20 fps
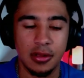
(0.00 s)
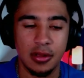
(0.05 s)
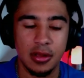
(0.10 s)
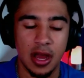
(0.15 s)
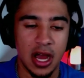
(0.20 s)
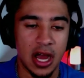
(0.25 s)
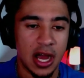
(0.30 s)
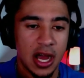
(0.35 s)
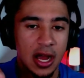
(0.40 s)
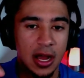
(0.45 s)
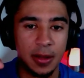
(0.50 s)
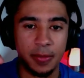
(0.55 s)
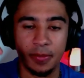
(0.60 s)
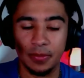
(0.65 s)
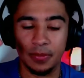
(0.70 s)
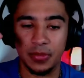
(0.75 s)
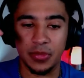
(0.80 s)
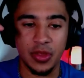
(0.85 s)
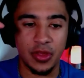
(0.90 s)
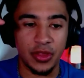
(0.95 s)

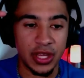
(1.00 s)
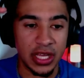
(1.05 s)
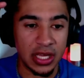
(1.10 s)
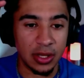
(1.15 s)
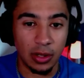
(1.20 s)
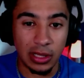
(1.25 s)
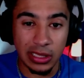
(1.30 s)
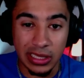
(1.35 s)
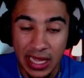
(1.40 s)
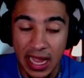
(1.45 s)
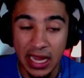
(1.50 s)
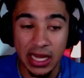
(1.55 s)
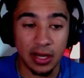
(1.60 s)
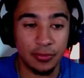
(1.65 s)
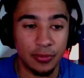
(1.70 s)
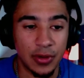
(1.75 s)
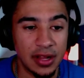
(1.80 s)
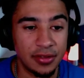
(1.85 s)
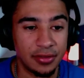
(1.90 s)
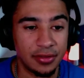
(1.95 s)
the lack of
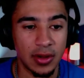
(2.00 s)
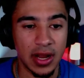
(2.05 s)
red zone